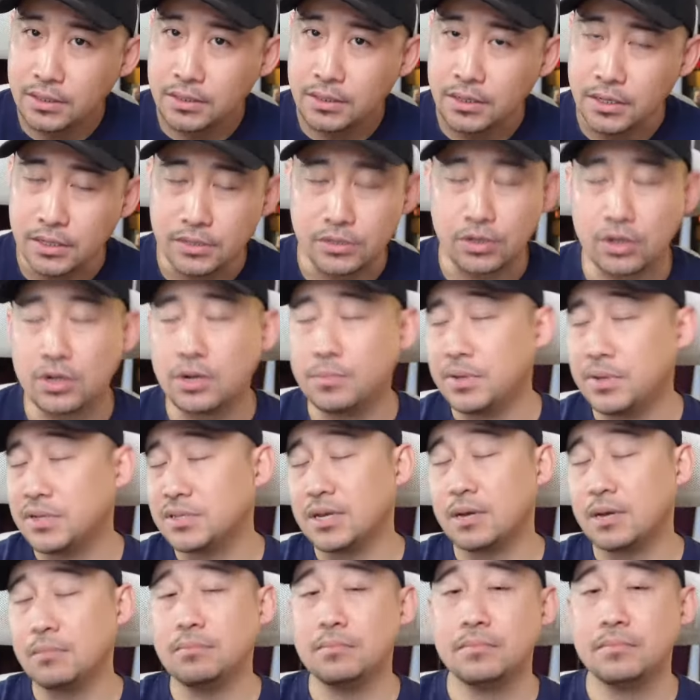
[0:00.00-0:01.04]
It's not going to be
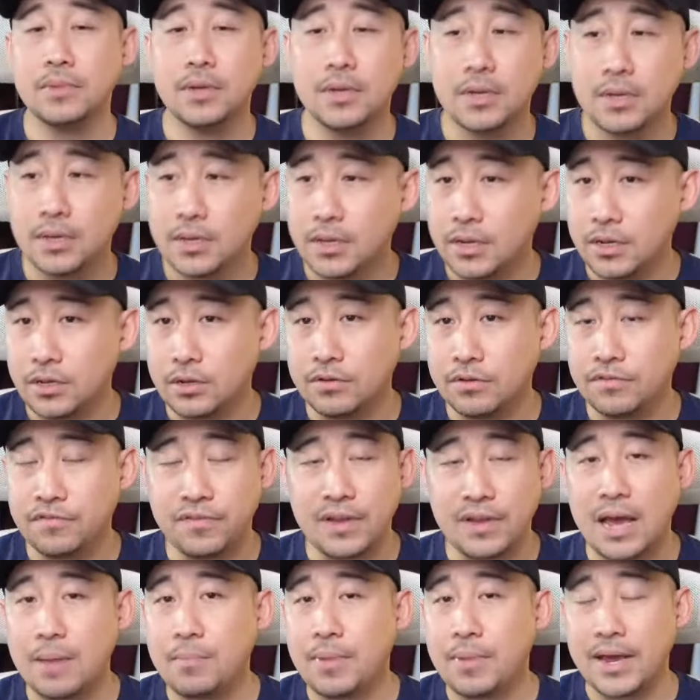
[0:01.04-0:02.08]
some
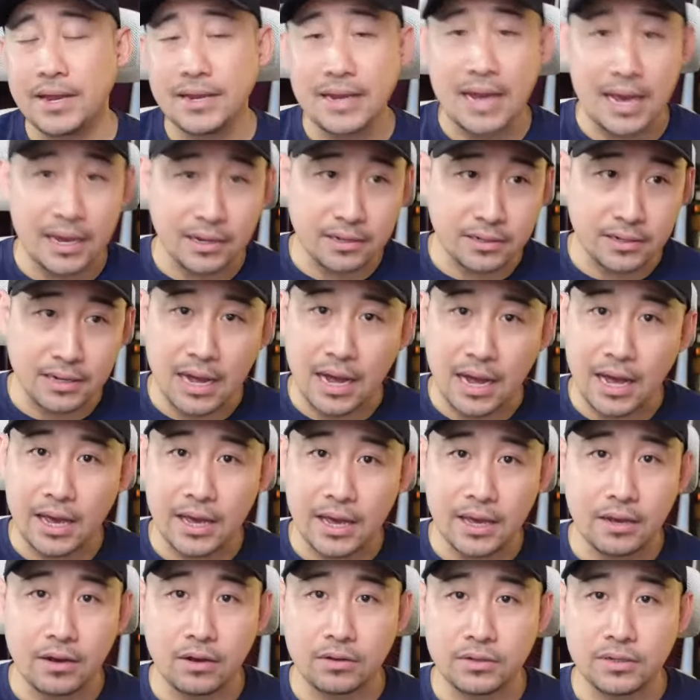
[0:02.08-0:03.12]
fly by night
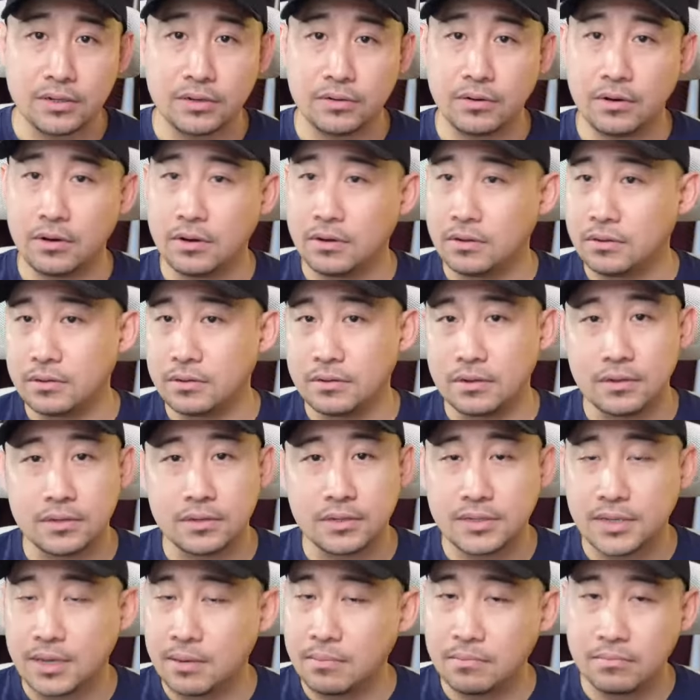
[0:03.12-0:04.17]
guy on
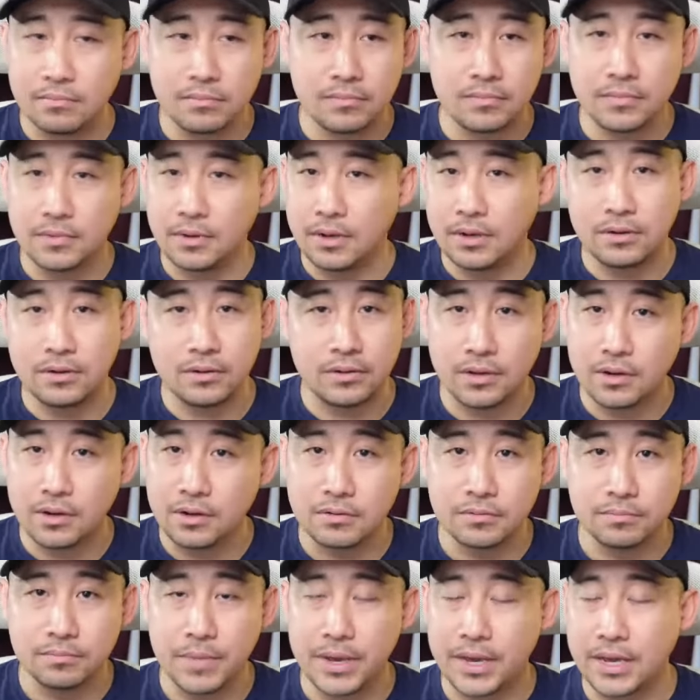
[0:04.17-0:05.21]
some
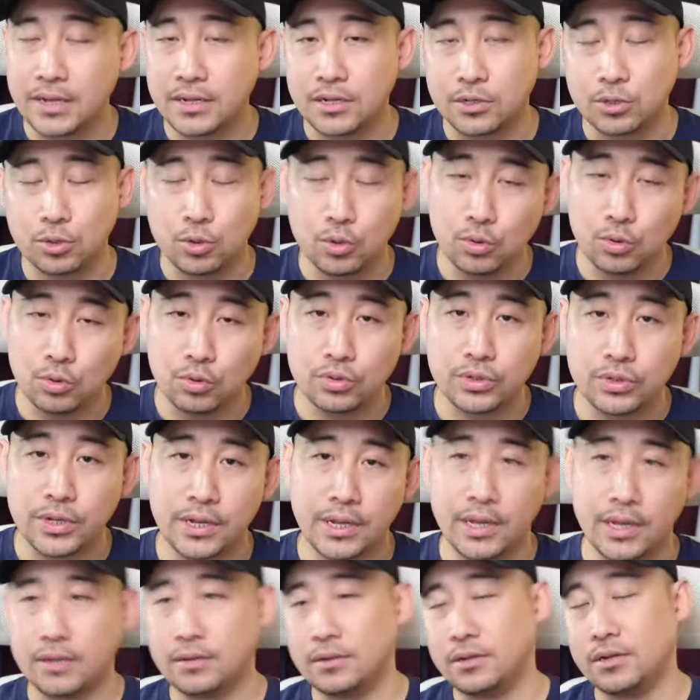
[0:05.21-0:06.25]
making the tools, and
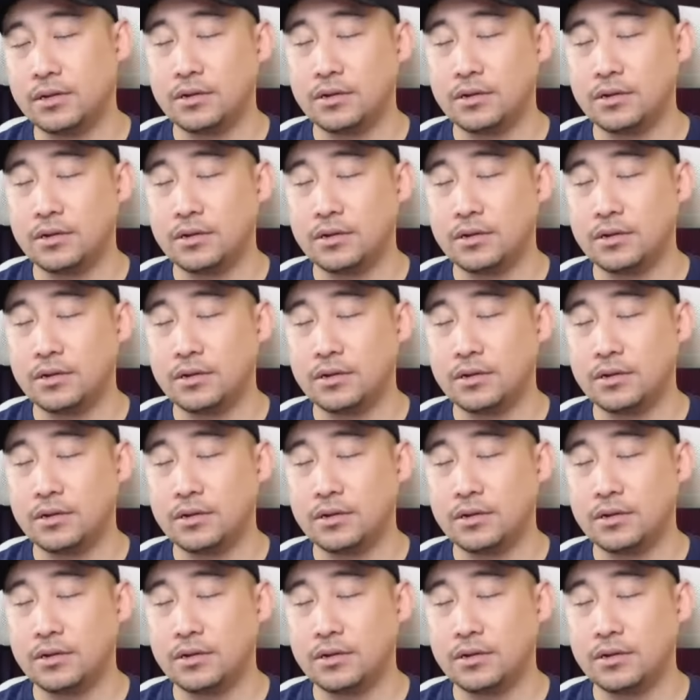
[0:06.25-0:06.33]
then